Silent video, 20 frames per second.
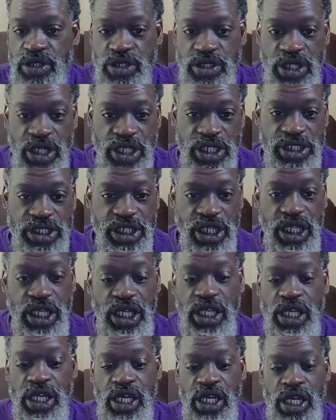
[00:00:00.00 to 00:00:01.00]
So let's
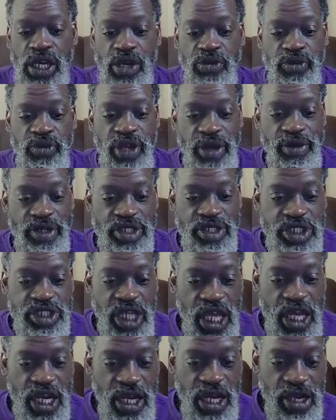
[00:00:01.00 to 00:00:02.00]
see. We have the
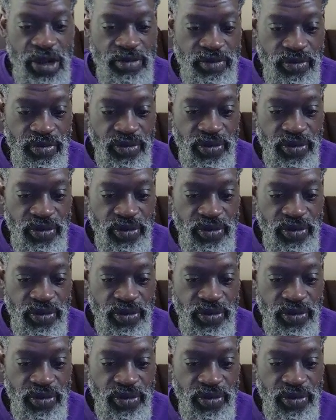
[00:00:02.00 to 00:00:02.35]
chat up.